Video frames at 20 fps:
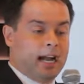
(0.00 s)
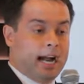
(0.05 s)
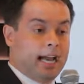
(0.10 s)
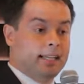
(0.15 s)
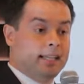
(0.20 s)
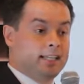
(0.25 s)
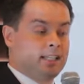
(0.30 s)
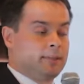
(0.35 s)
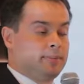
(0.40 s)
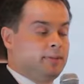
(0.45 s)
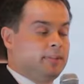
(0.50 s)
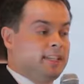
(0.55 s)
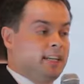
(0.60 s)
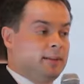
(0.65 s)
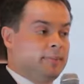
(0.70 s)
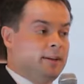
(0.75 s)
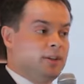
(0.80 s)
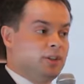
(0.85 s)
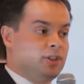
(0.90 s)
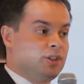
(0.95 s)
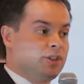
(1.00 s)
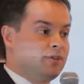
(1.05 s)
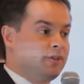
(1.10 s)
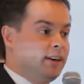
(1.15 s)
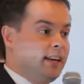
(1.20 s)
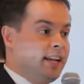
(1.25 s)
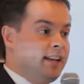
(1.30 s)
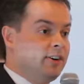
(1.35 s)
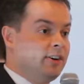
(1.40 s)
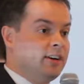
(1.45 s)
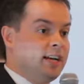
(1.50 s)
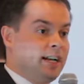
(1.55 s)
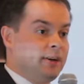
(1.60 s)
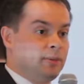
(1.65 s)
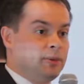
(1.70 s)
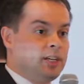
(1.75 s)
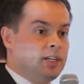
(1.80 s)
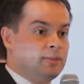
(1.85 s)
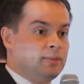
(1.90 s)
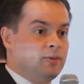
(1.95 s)
I like to protect patients for 8 or
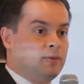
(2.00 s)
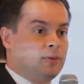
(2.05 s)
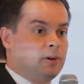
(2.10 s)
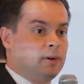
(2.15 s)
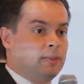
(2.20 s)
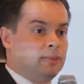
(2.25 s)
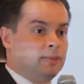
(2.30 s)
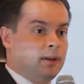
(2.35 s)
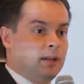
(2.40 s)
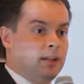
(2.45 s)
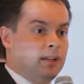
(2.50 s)
9 weeks before